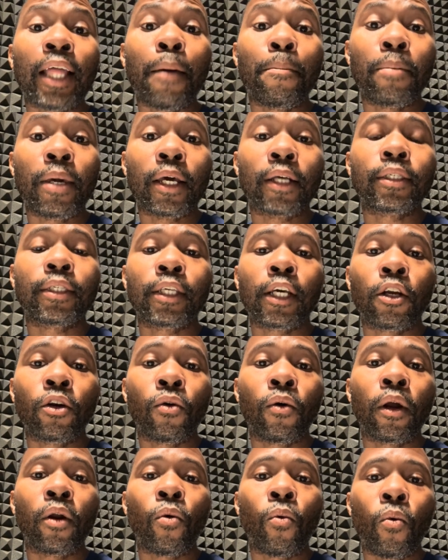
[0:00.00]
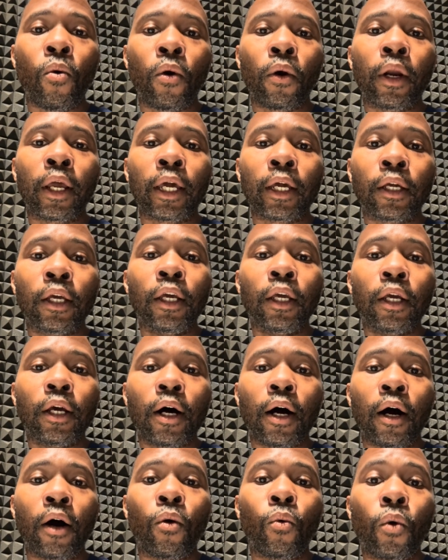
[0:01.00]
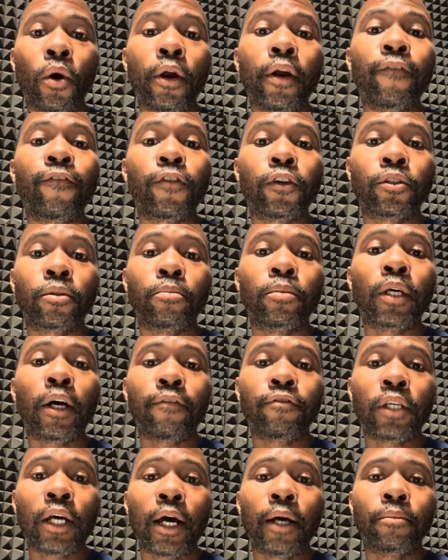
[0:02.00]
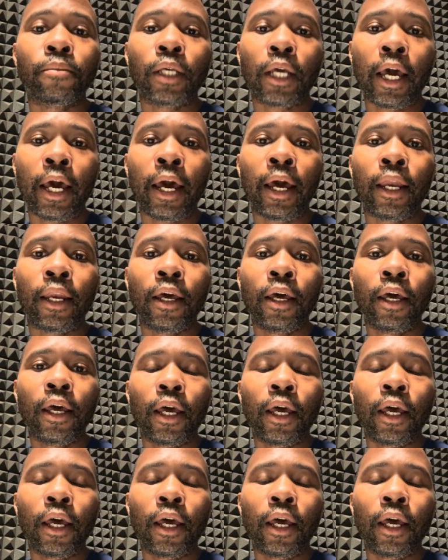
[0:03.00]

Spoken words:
that be a signal and a warning. We're in for some tough times ahead,